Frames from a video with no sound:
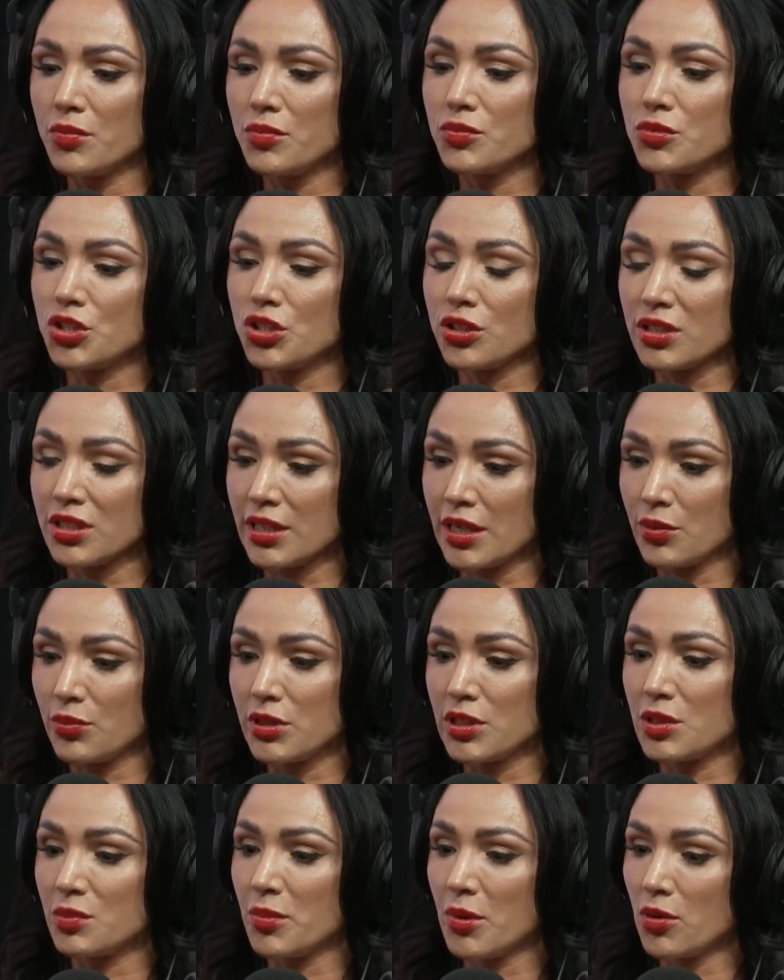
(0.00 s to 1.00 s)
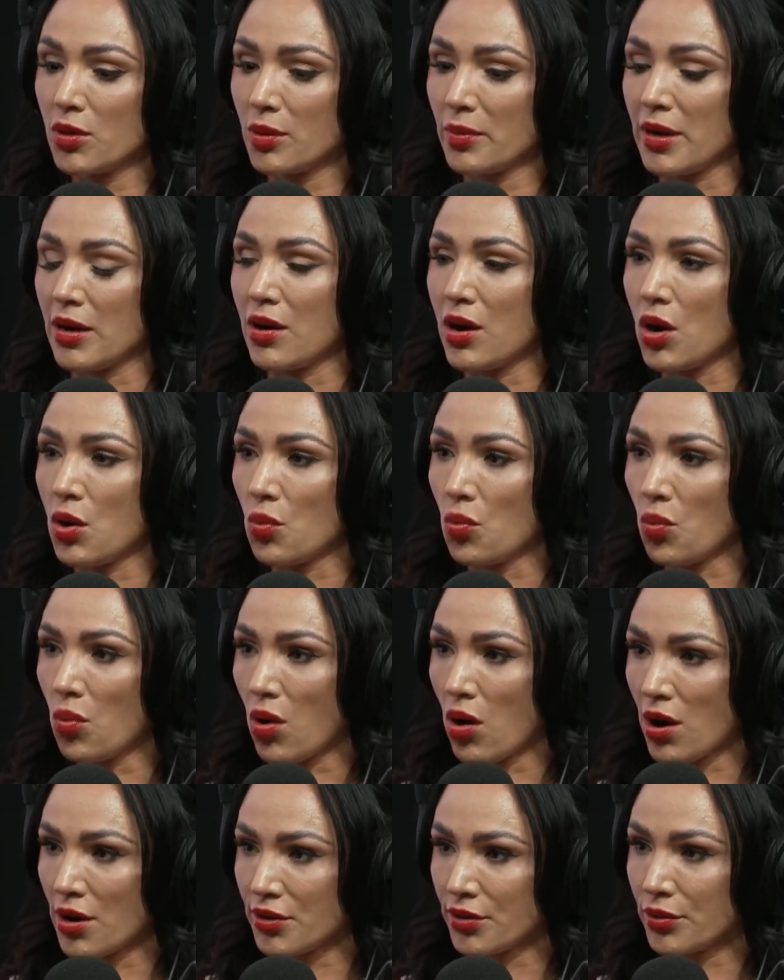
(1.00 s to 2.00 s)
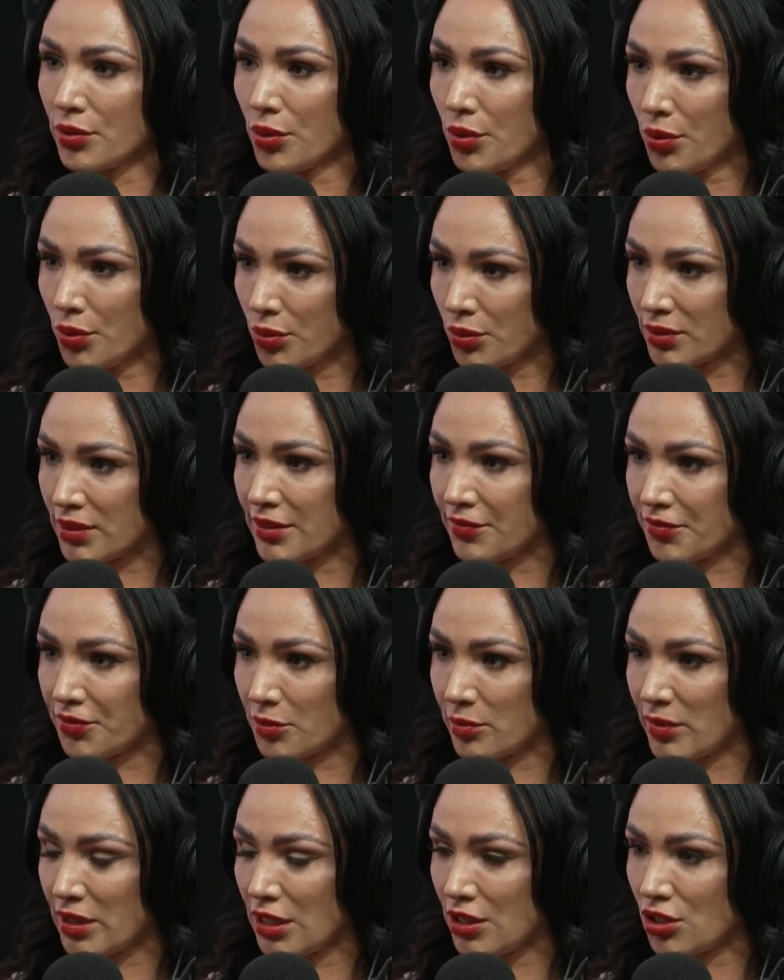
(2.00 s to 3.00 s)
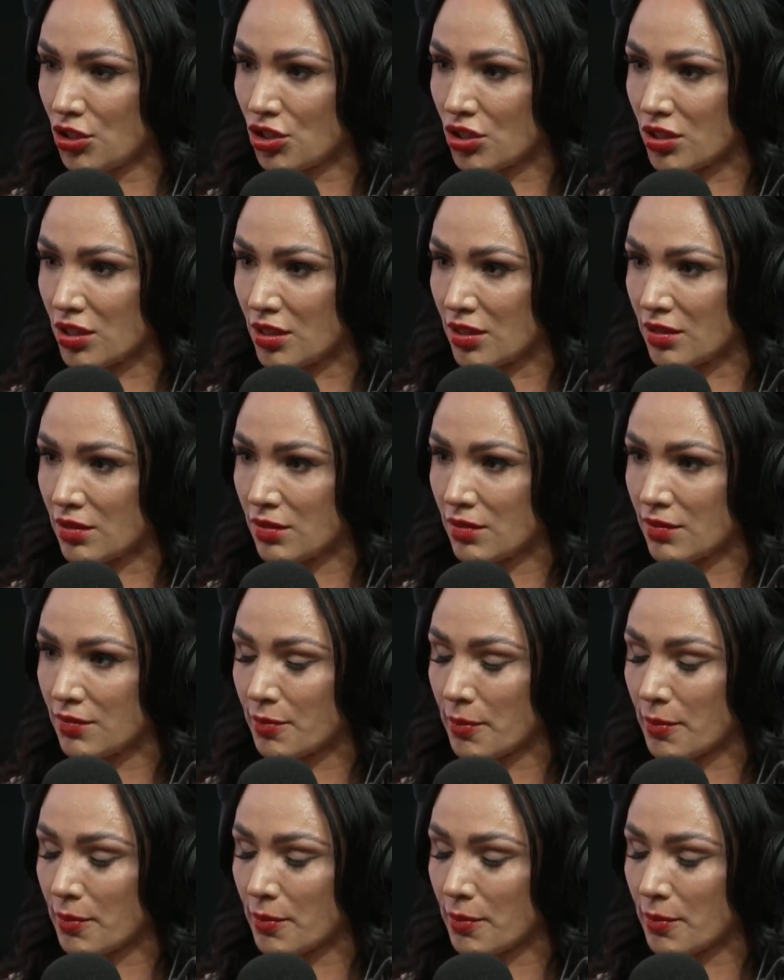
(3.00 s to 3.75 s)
Just like we spoke about how water holds information,